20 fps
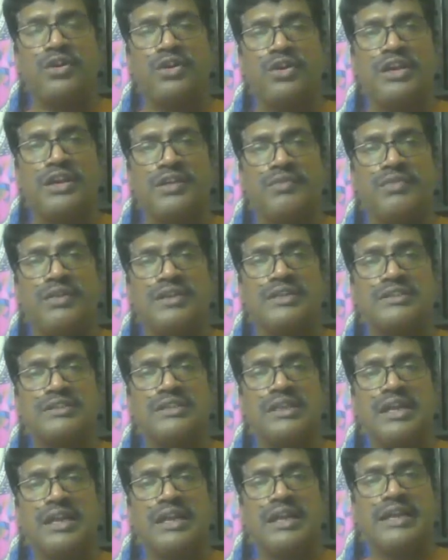though it
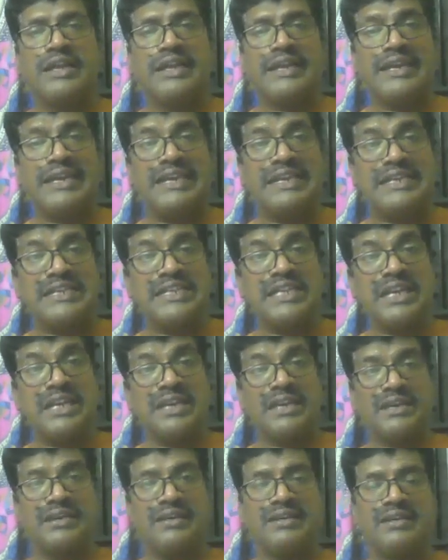was
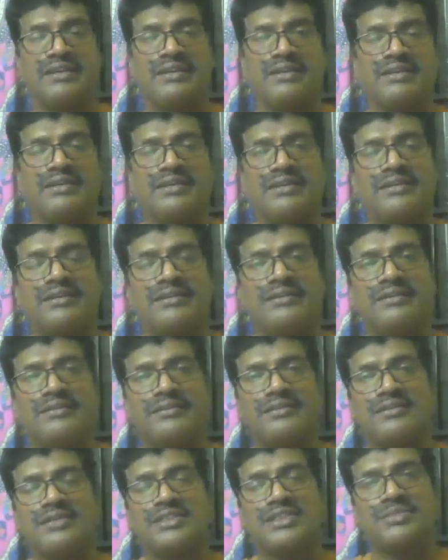little,
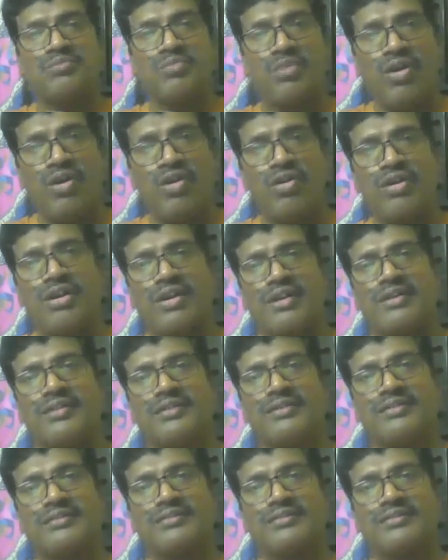smaller